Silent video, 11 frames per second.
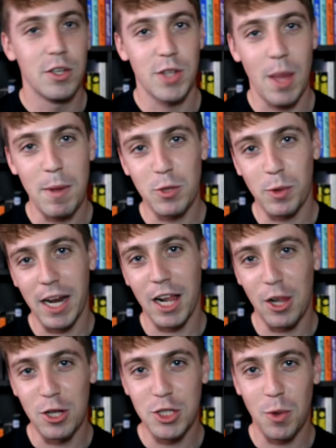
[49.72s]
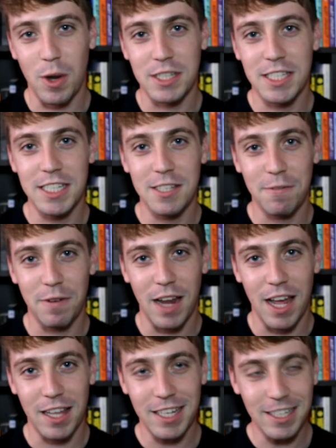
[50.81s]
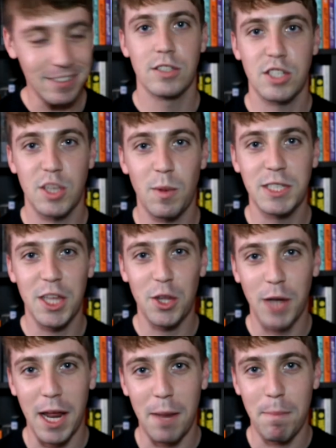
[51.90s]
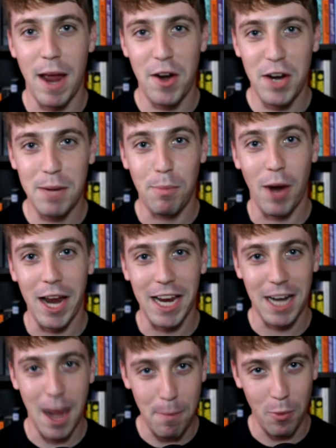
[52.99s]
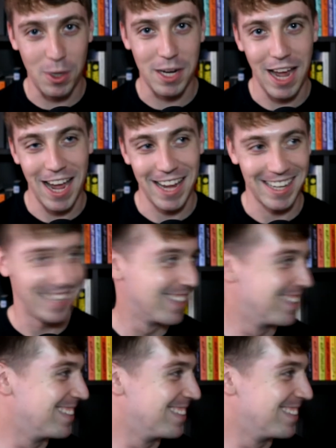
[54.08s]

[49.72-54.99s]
So that means we're getting close to our season finale. So someone's either getting married, breaking up, or dying.